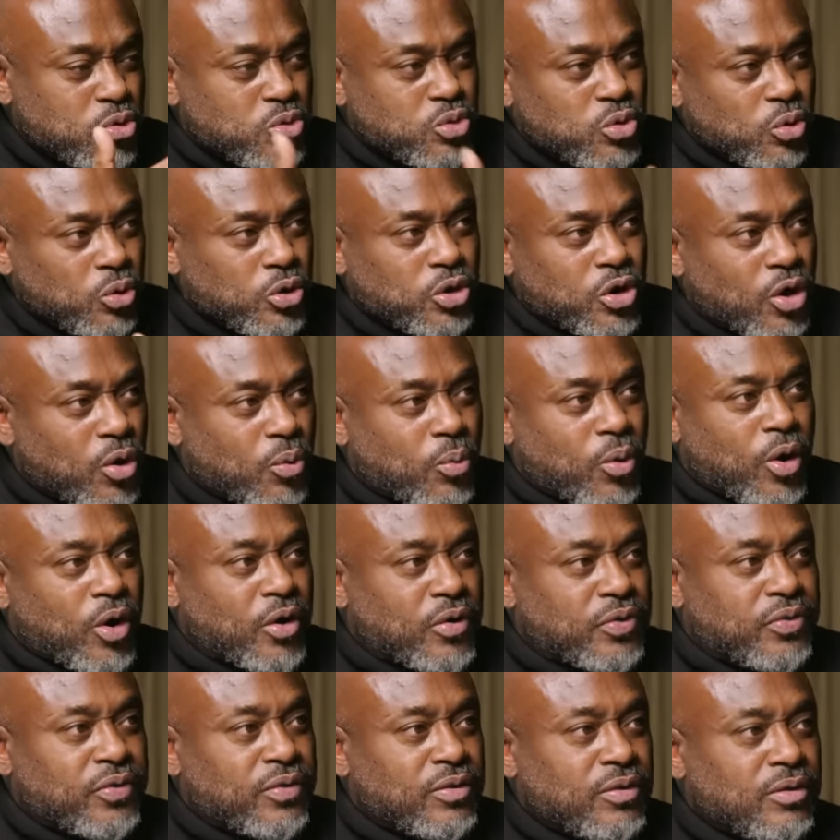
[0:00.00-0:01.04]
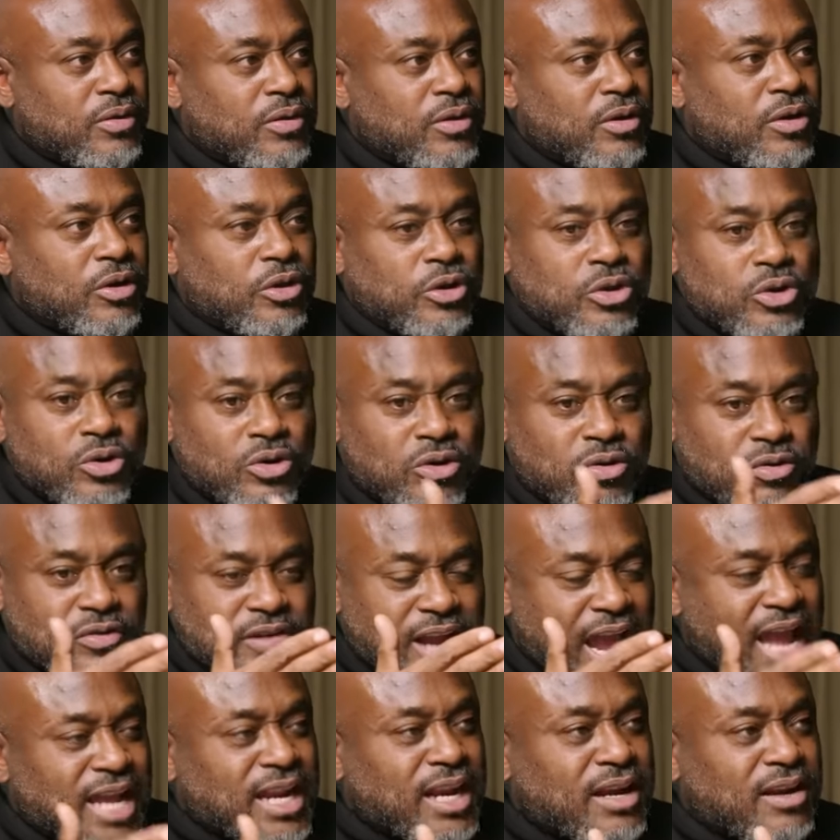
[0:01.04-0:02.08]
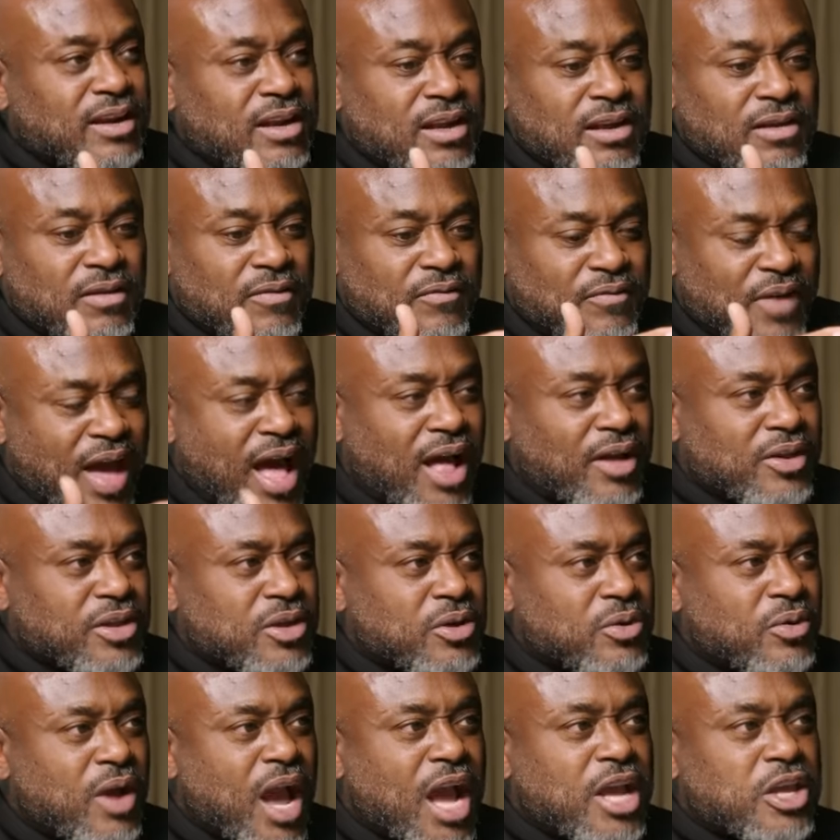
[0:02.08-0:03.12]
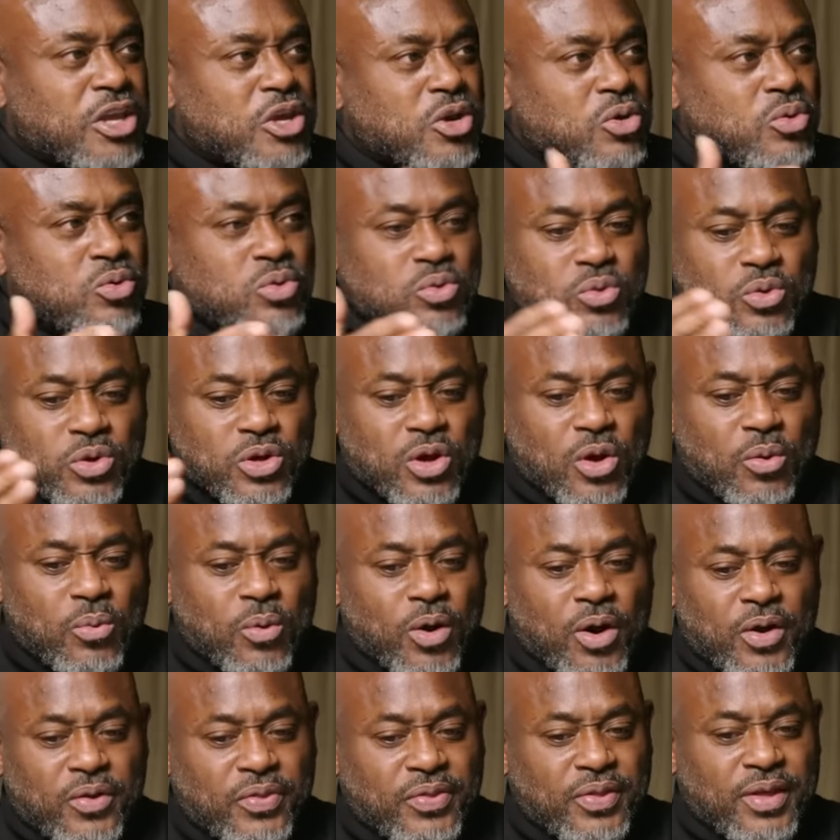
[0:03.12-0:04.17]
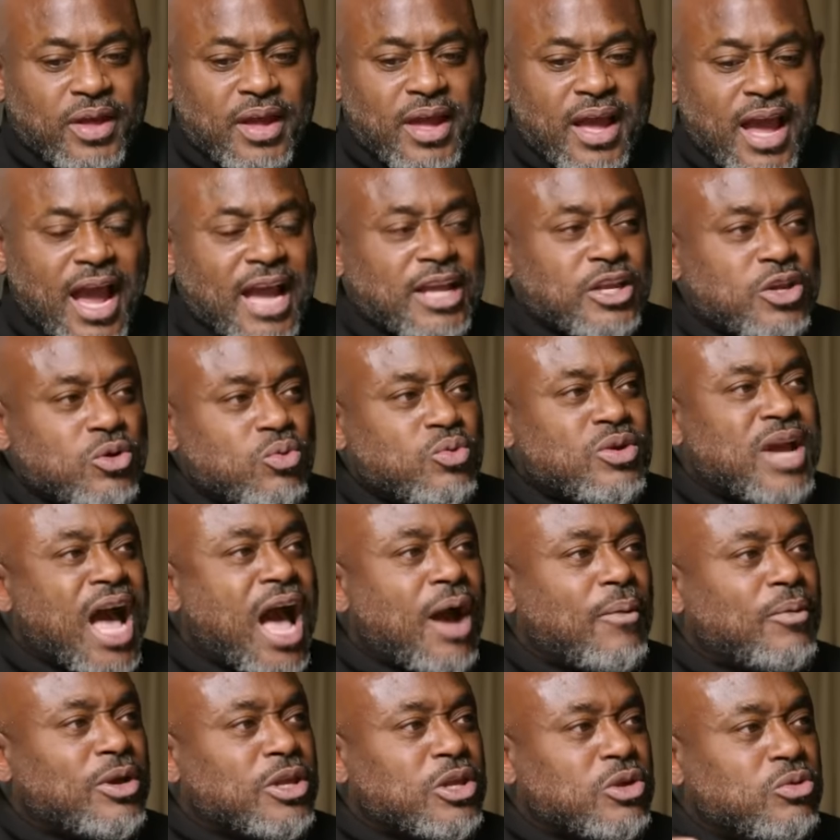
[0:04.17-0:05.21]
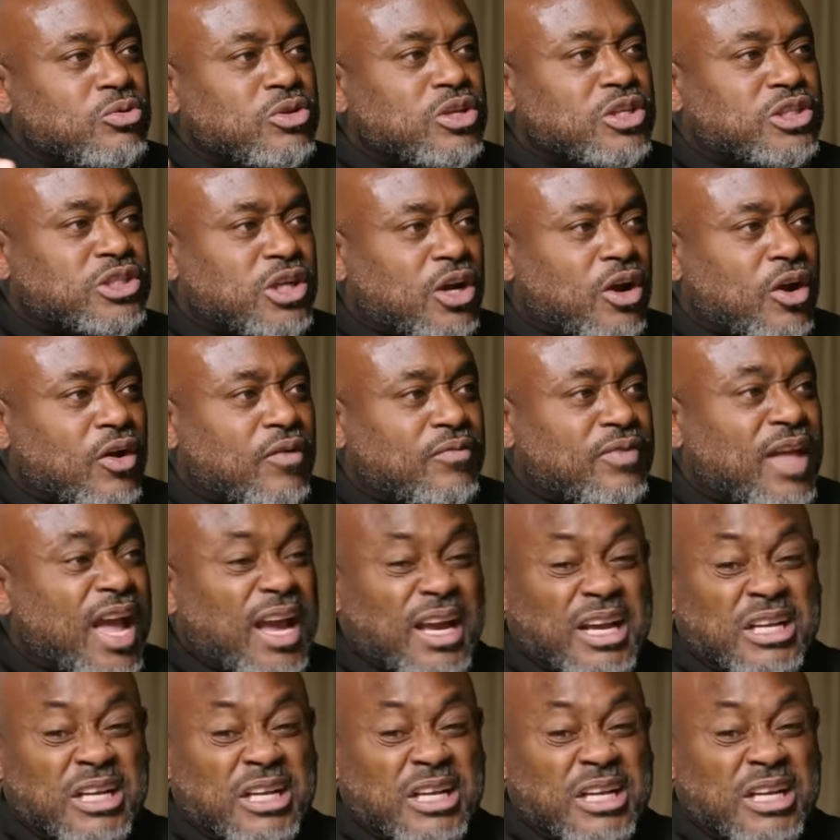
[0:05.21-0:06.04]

you knew your worth. You created value and you knew your worth and you got what you deserved